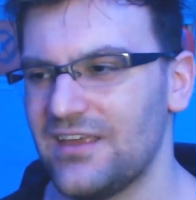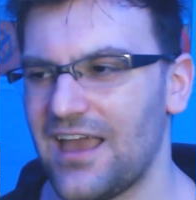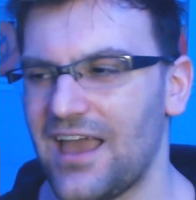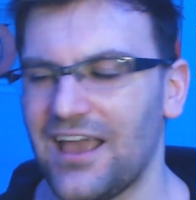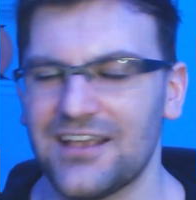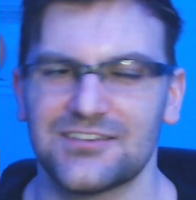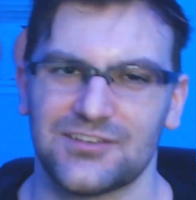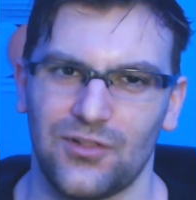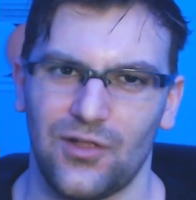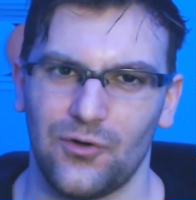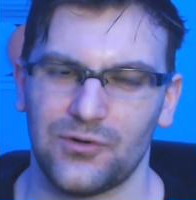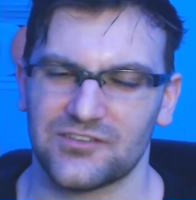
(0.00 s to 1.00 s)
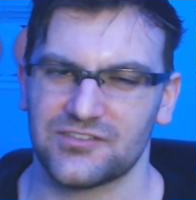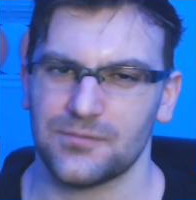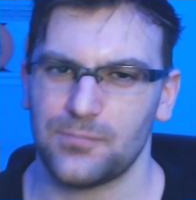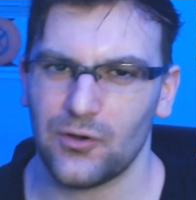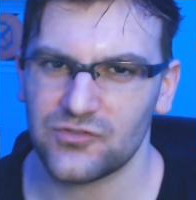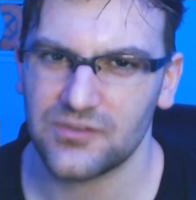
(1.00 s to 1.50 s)
X-Clone is
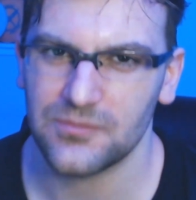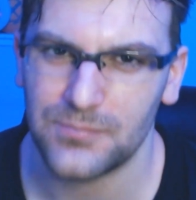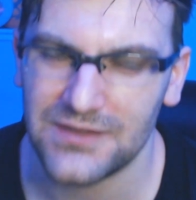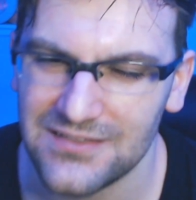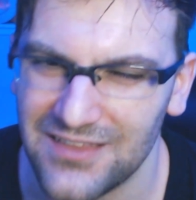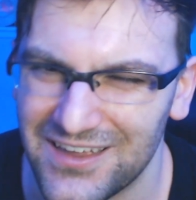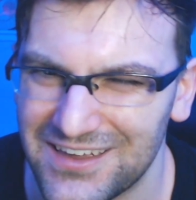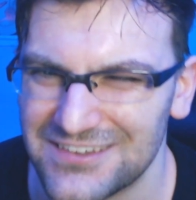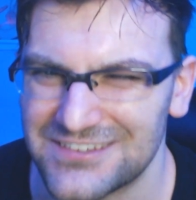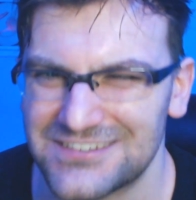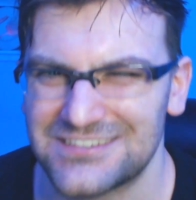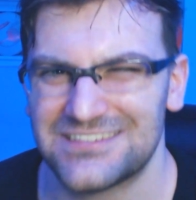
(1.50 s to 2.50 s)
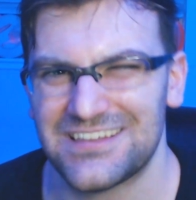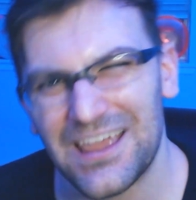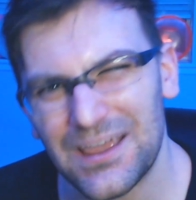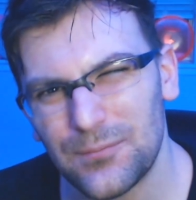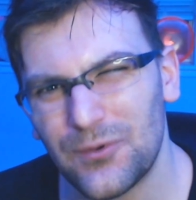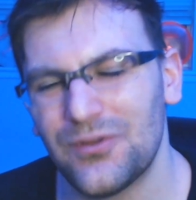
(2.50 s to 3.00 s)
supposed to be like a
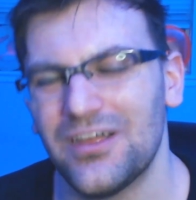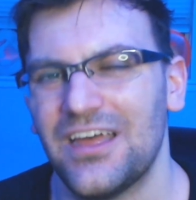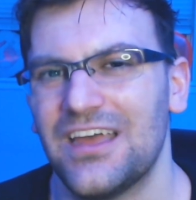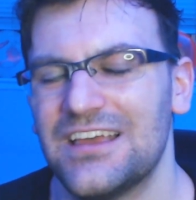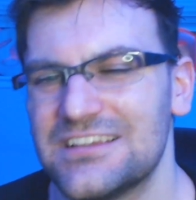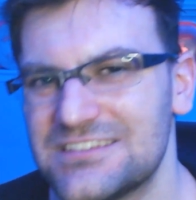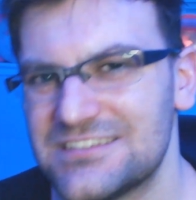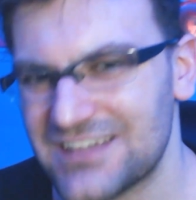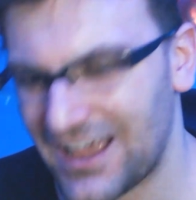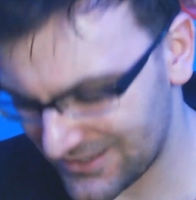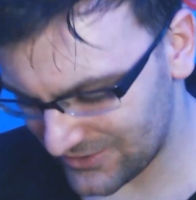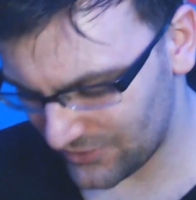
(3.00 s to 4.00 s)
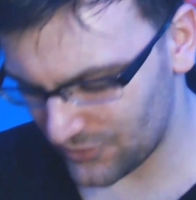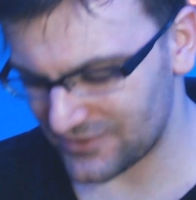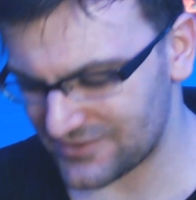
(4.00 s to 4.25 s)
stable Cyclone.